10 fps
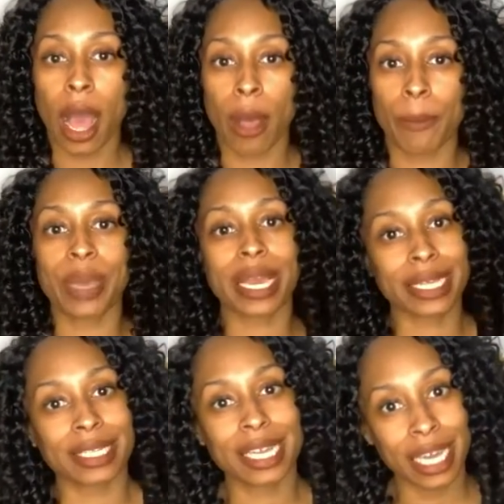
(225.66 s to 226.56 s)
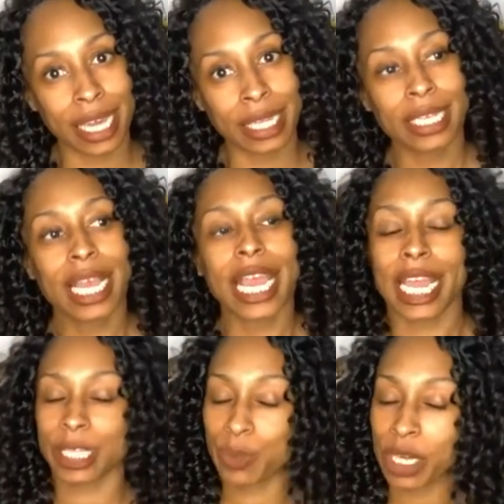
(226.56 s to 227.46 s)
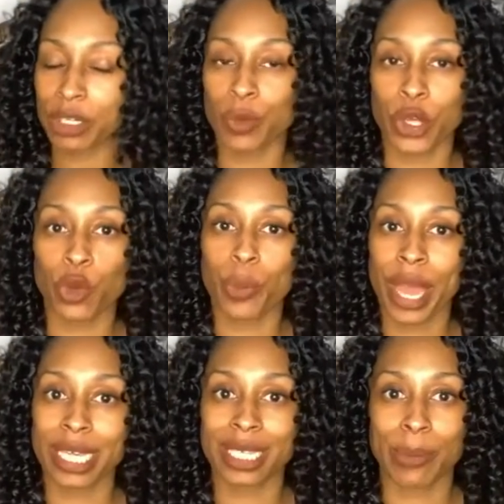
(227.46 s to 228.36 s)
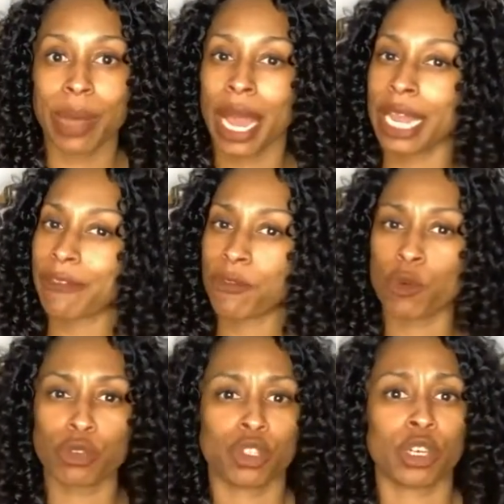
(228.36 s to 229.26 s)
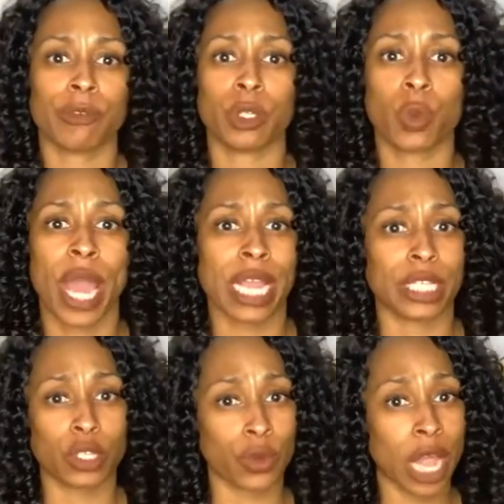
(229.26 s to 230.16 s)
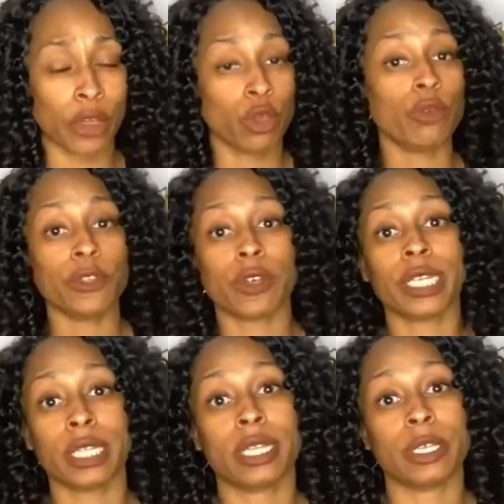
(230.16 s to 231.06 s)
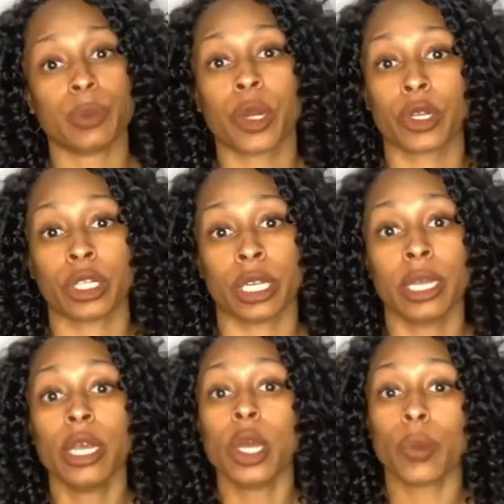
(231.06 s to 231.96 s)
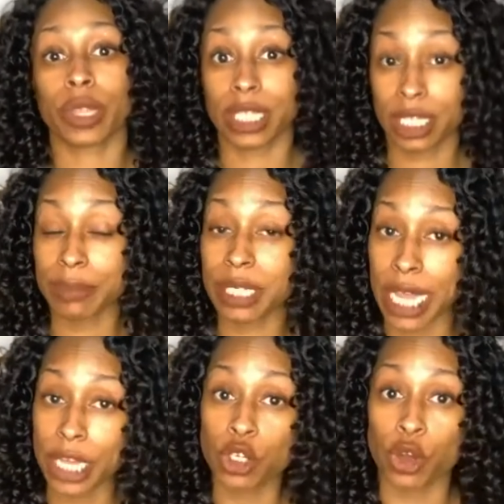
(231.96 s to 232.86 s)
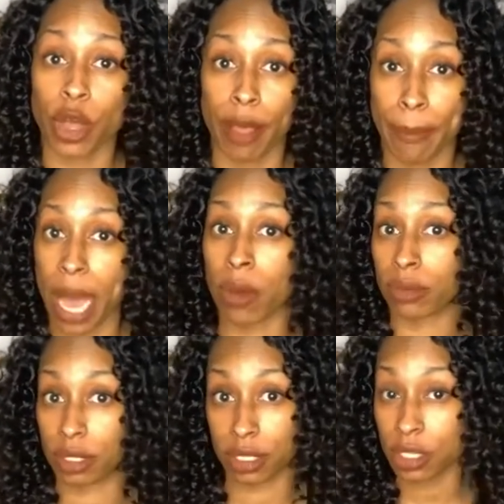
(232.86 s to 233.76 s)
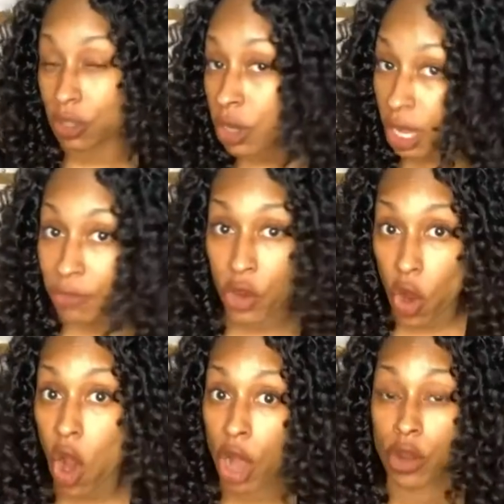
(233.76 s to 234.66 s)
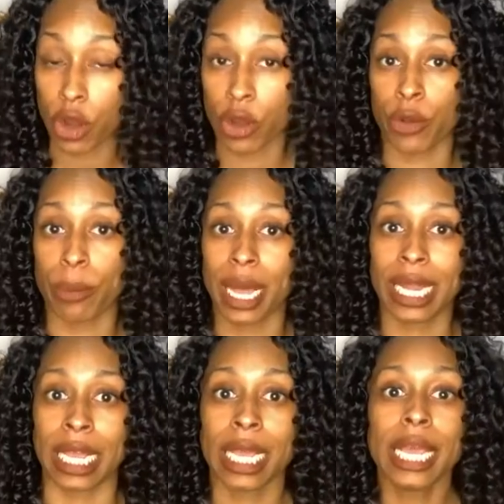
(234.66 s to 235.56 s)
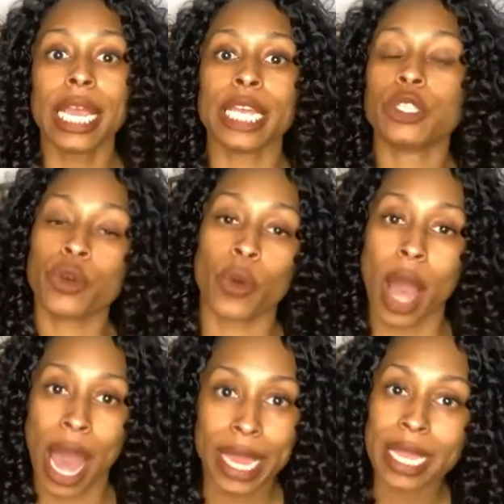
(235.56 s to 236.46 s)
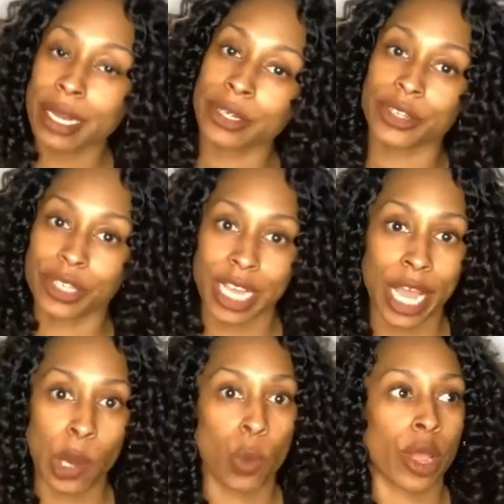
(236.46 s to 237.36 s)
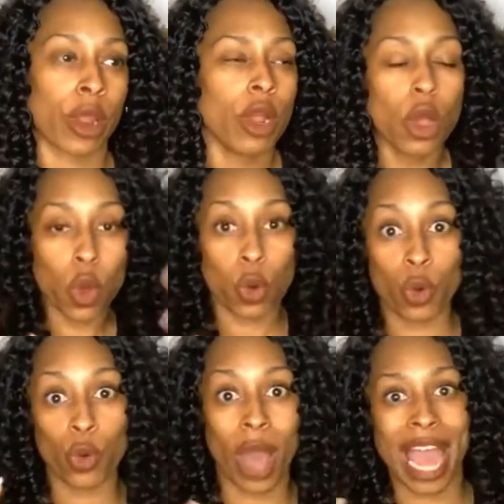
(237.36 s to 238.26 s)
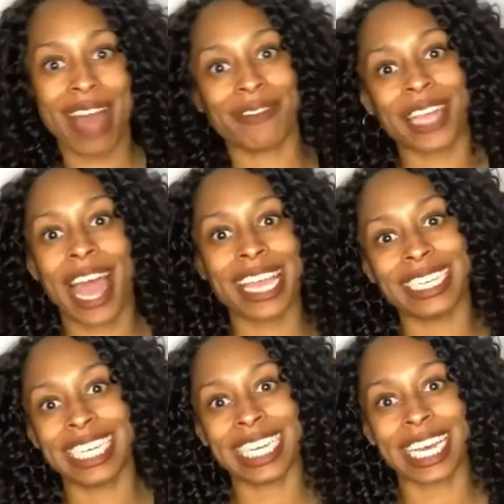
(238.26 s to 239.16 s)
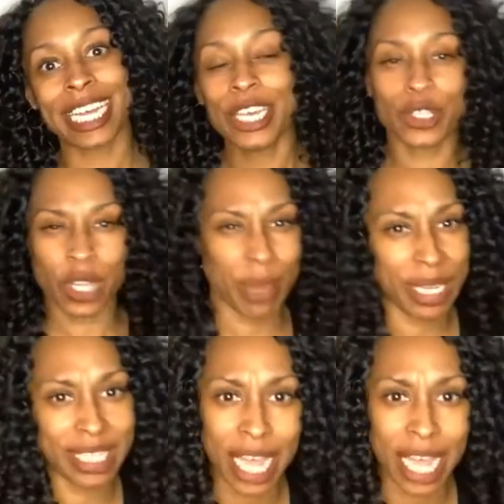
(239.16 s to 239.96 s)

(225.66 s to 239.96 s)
Because again, especially when you pay somebody a full service wedding, and so now you've trusted this person with a substantial amount, of your hard earned money. And so I can understand where, oh, I have an idea, so let me text